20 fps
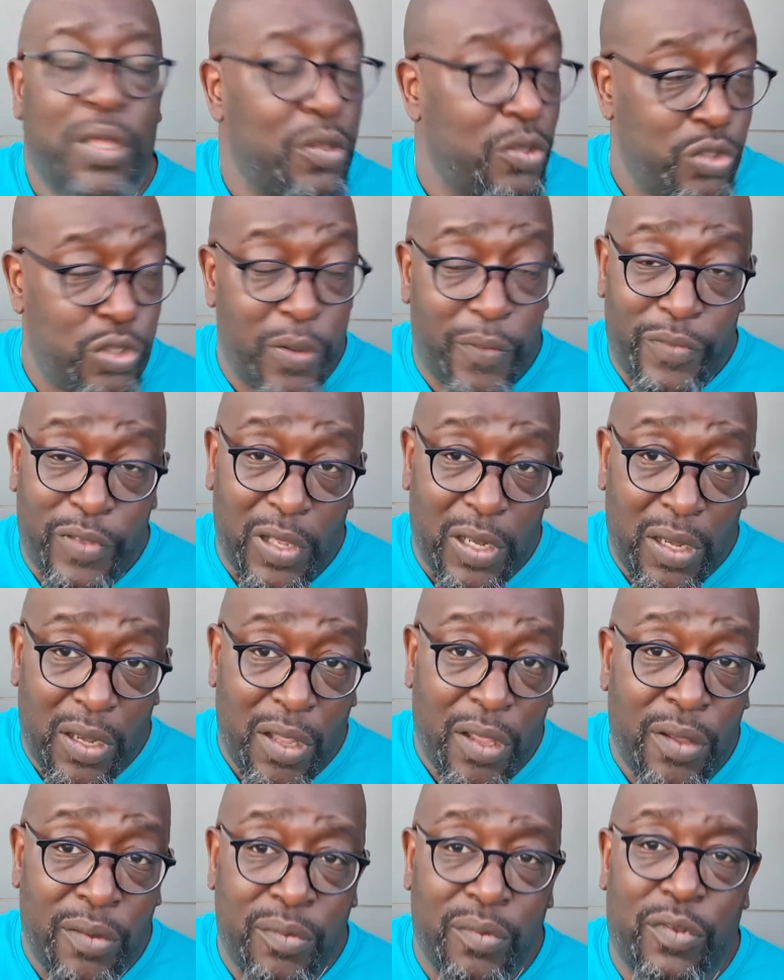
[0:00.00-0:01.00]
You have to
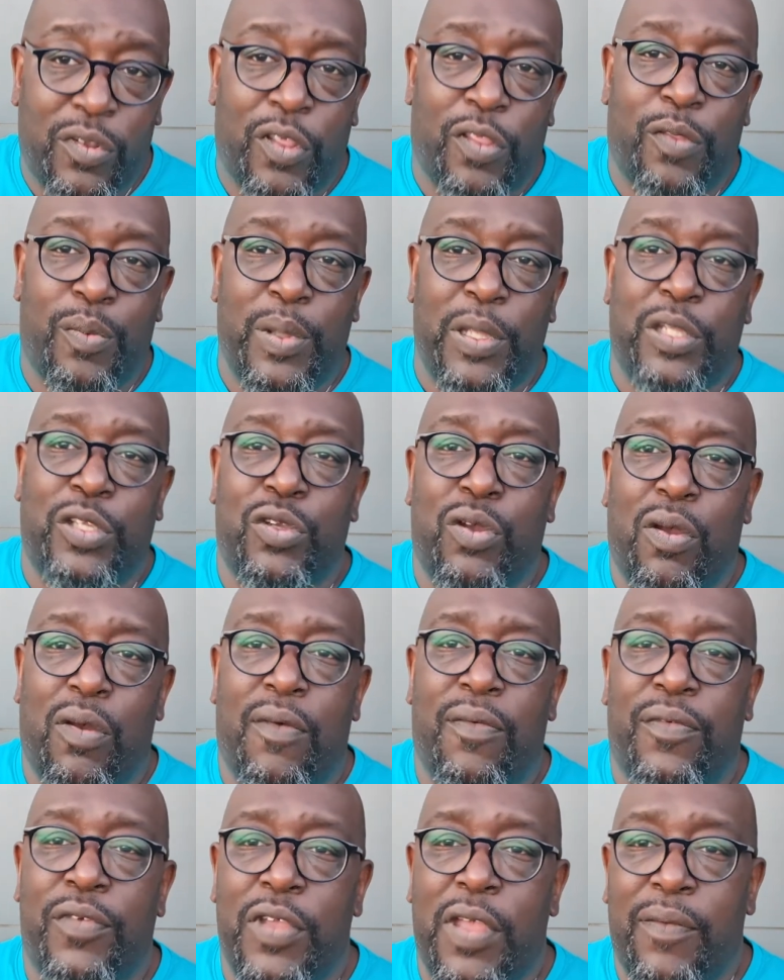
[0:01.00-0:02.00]
learn to switch off.
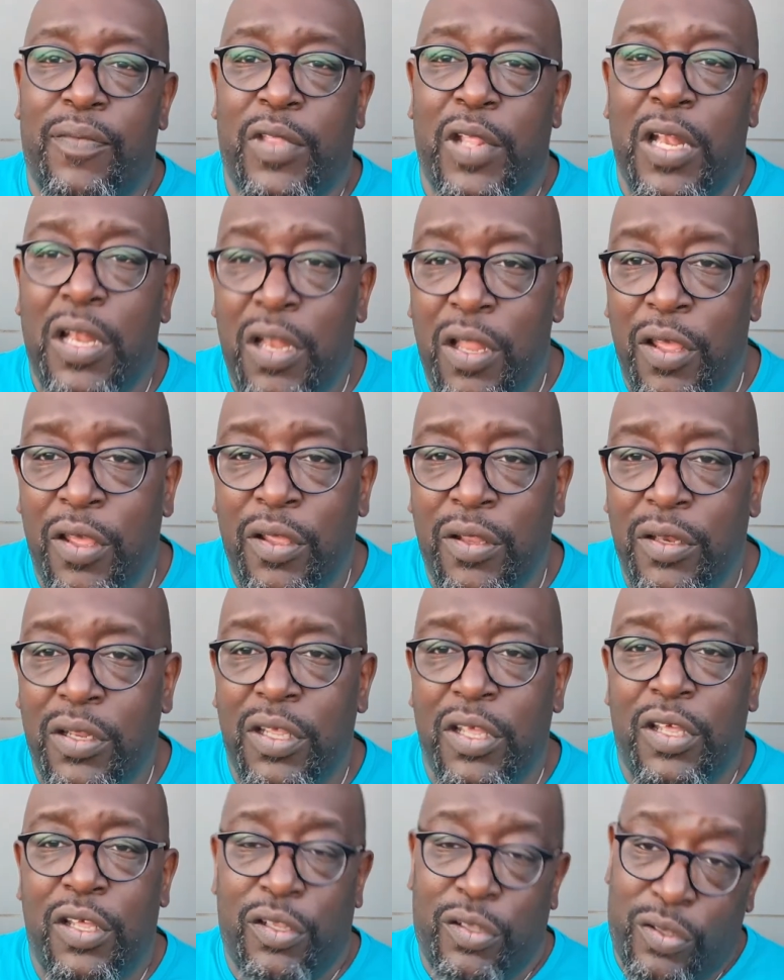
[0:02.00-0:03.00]
You have to learn
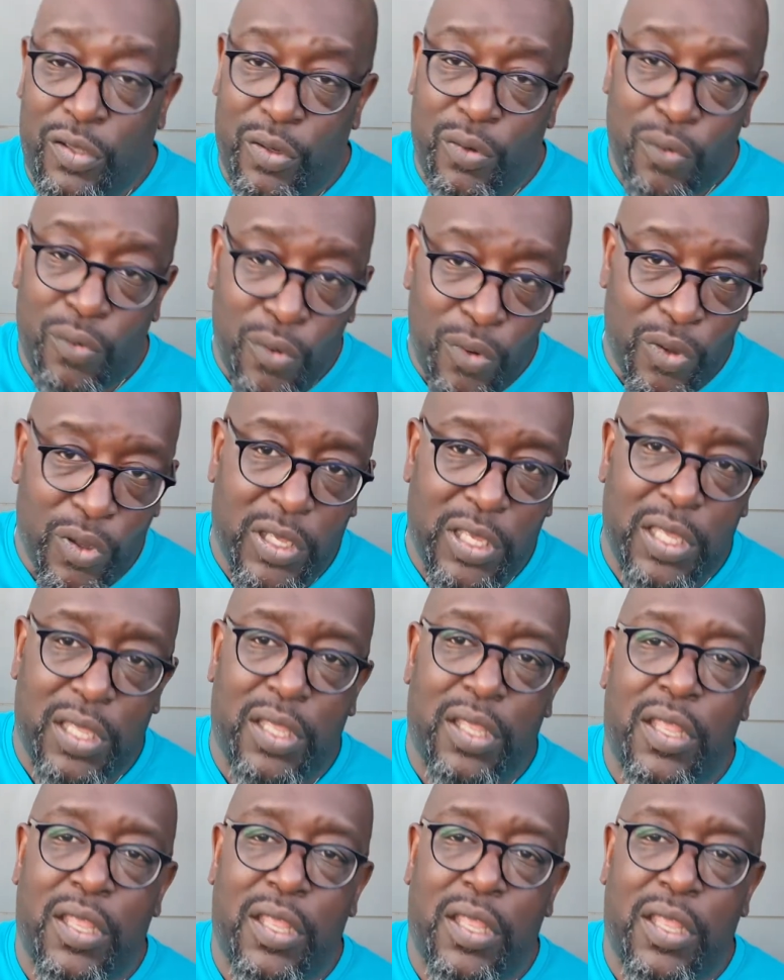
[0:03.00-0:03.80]
to look